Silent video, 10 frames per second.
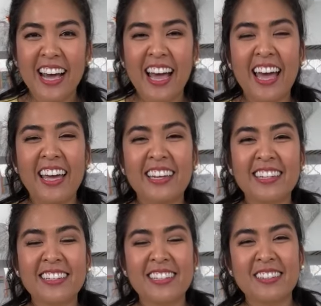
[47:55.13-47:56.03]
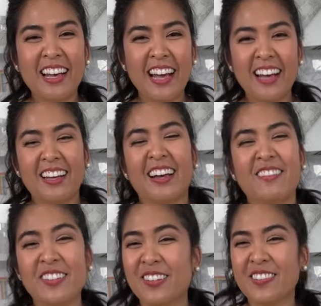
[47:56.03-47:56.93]
And
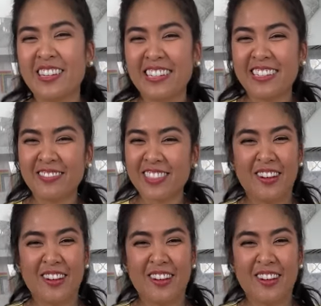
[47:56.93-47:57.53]
everyone was